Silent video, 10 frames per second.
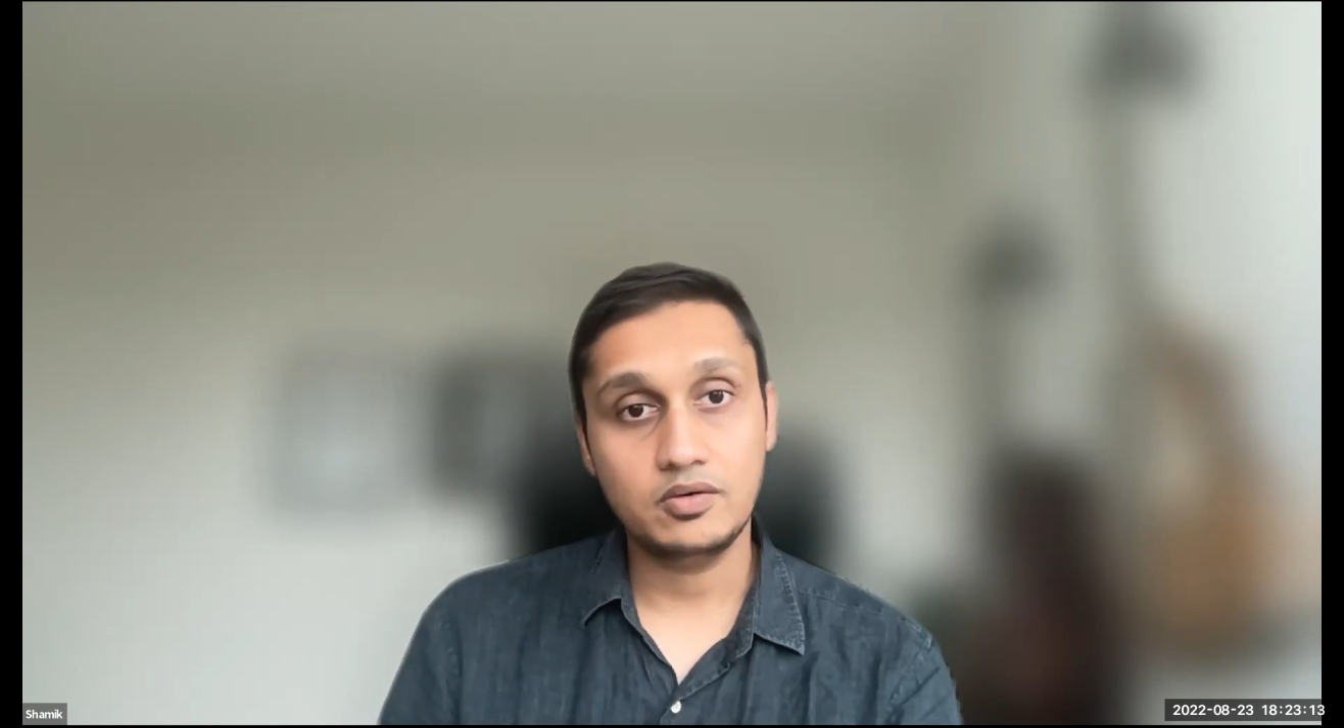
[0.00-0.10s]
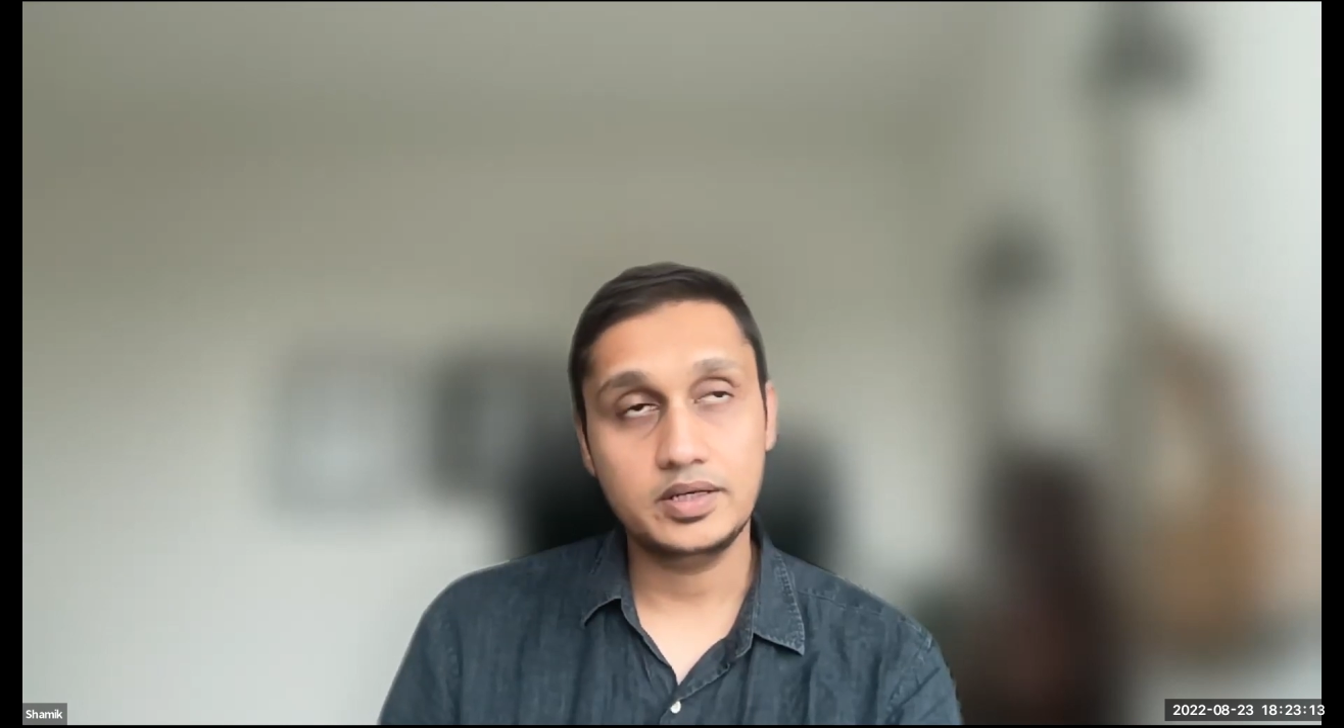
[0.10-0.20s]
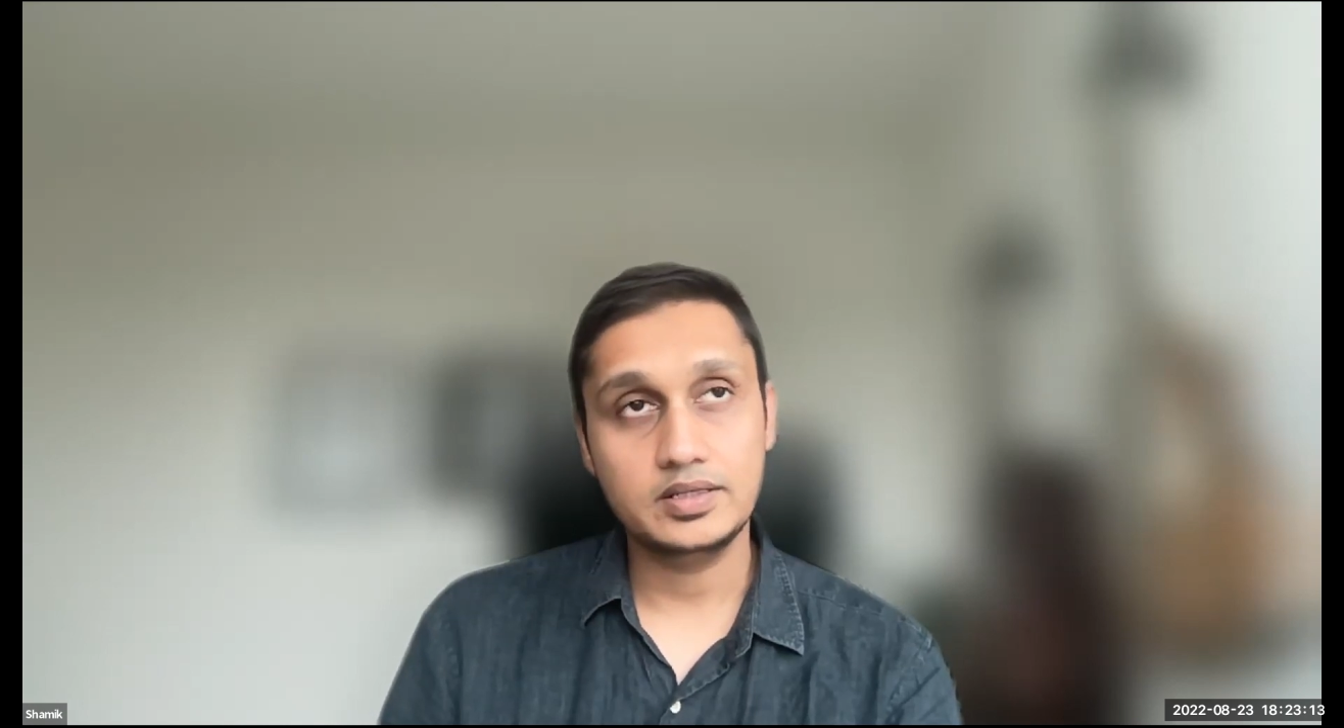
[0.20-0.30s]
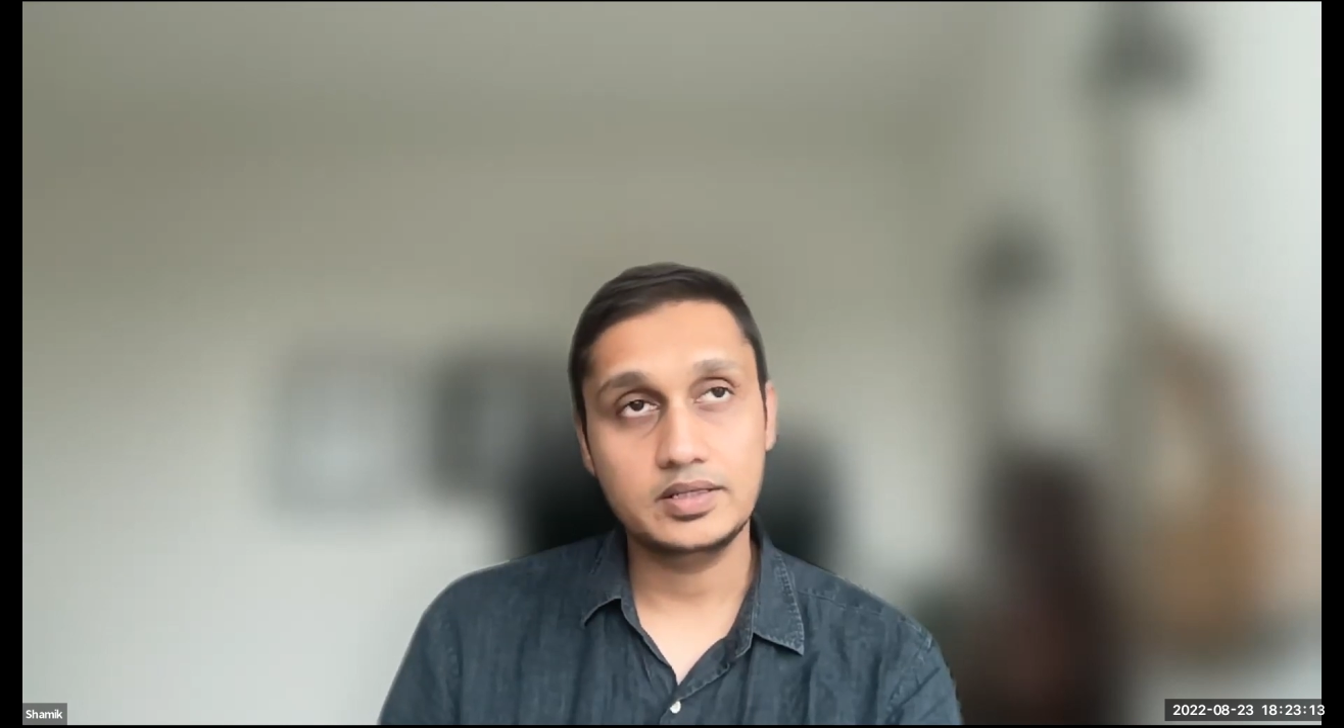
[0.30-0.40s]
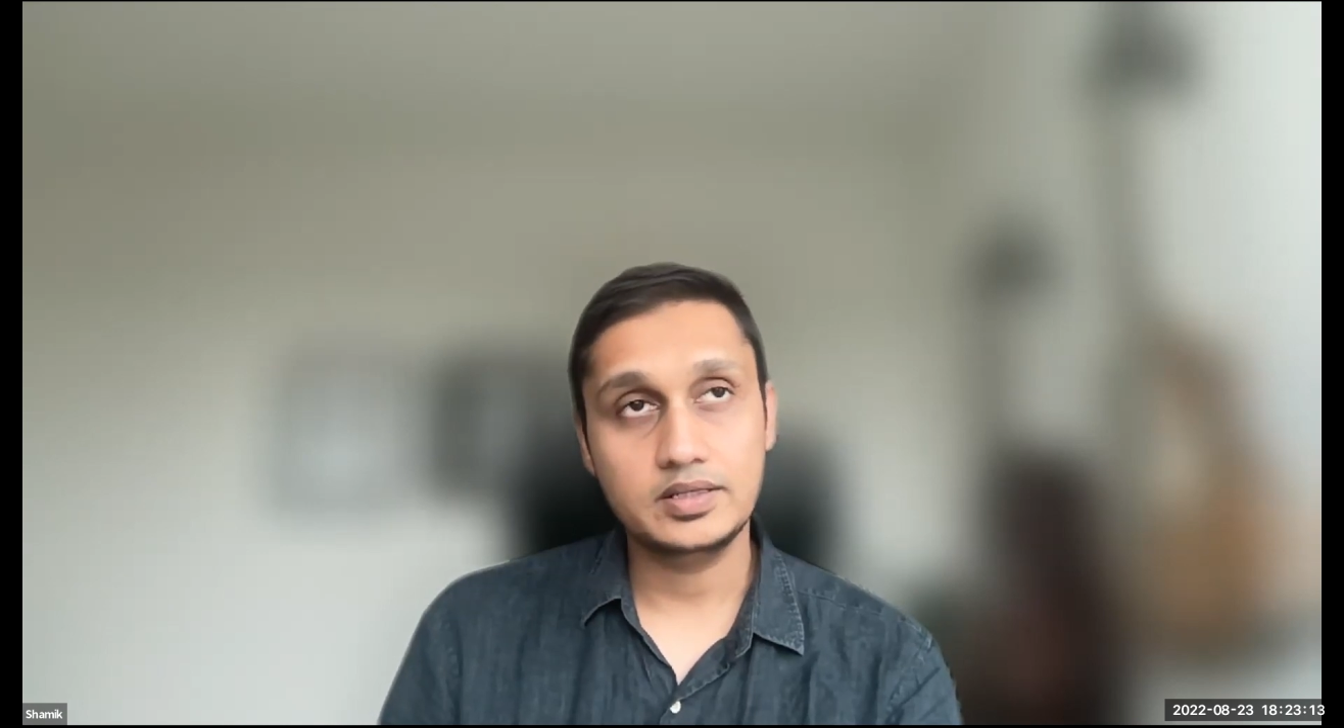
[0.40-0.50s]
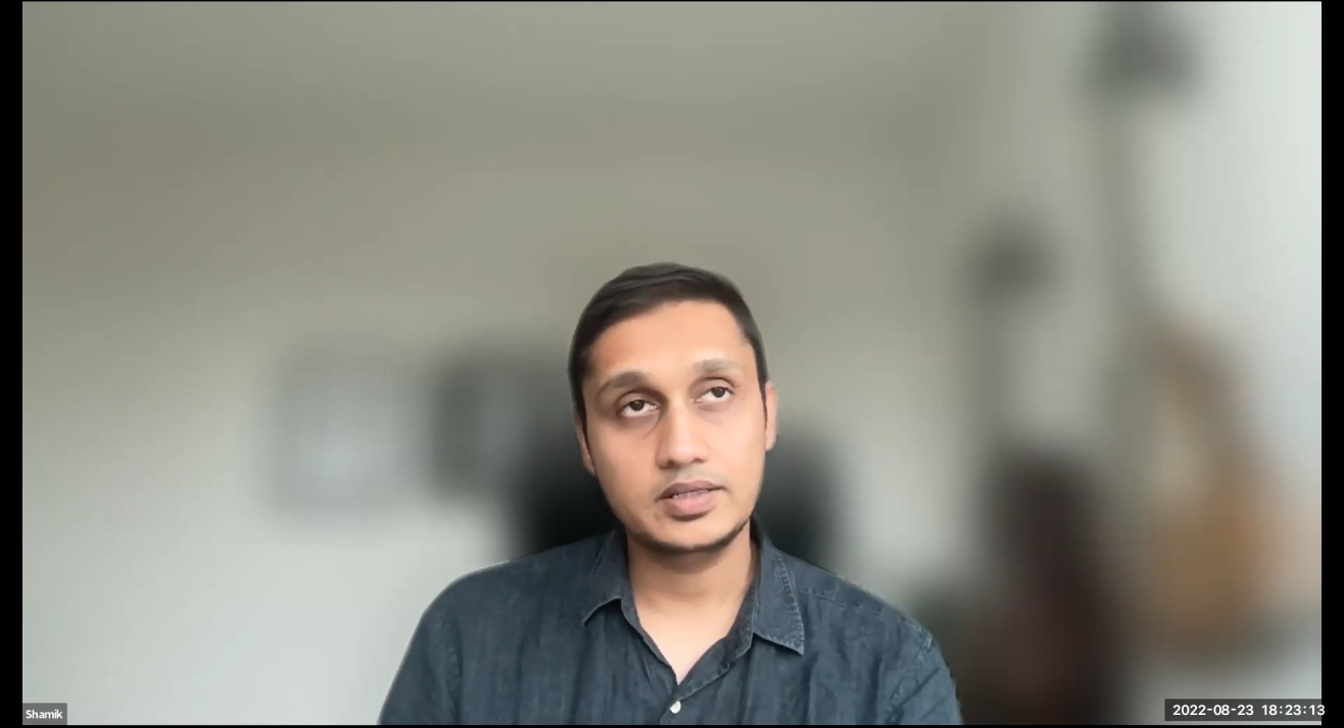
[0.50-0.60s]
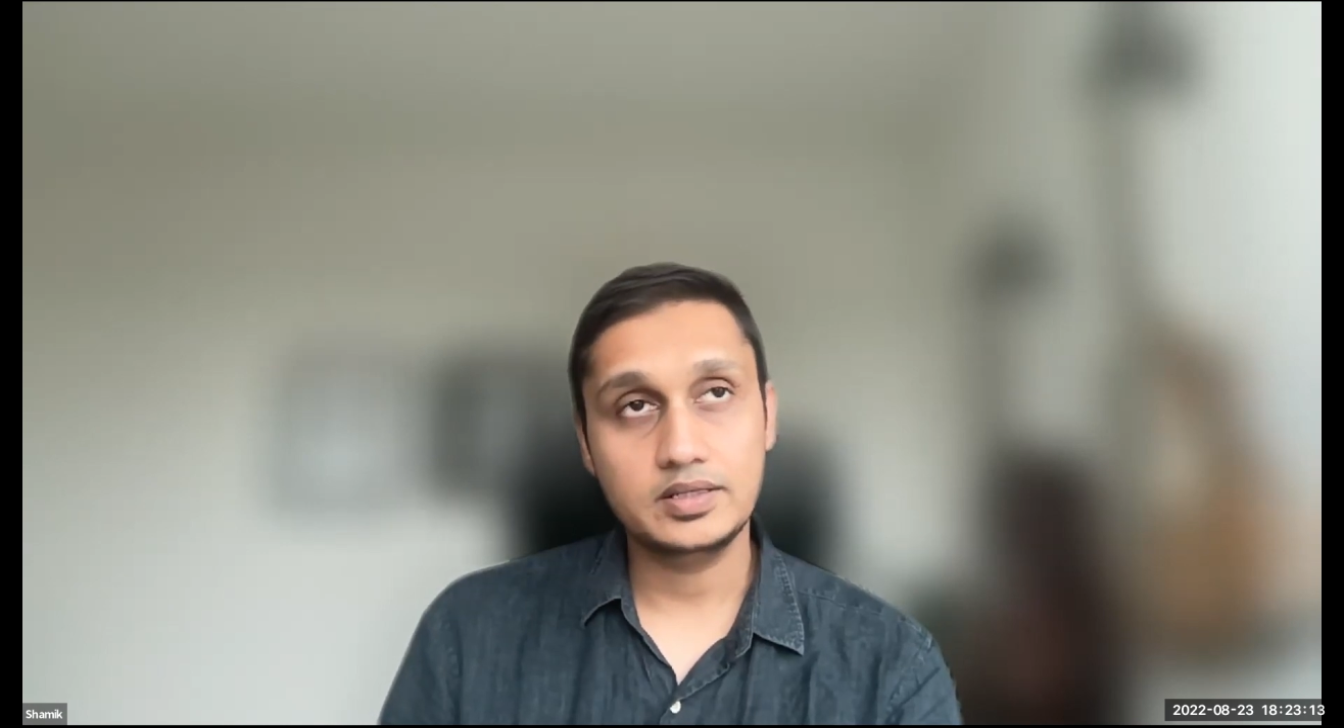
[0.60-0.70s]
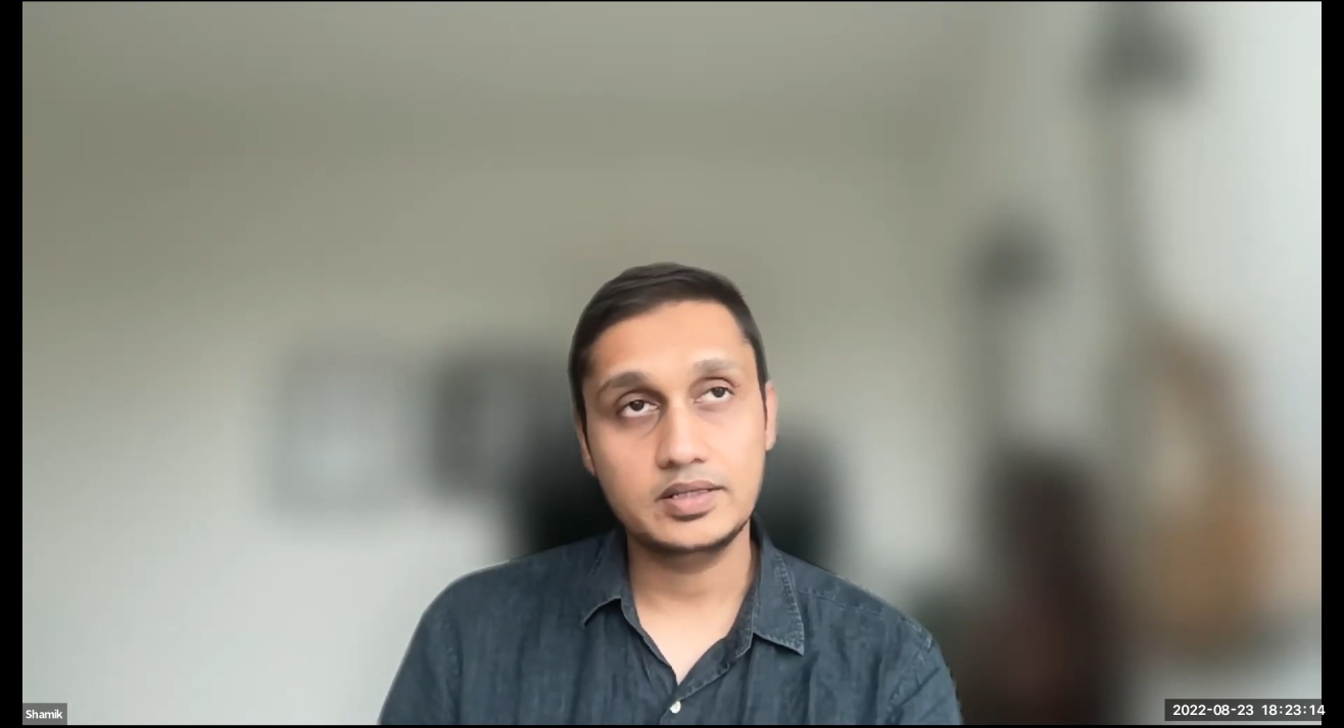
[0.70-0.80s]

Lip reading: is